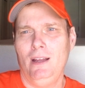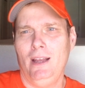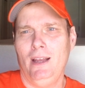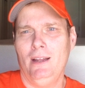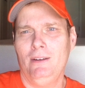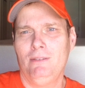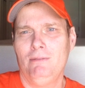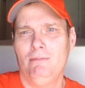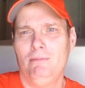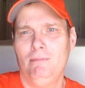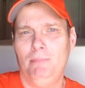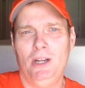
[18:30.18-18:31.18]
and
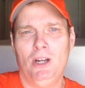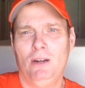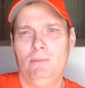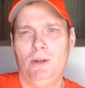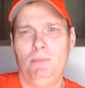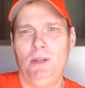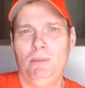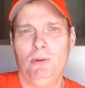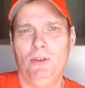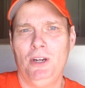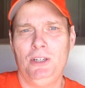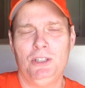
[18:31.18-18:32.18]
been on with
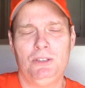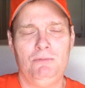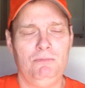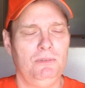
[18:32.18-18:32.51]
people that have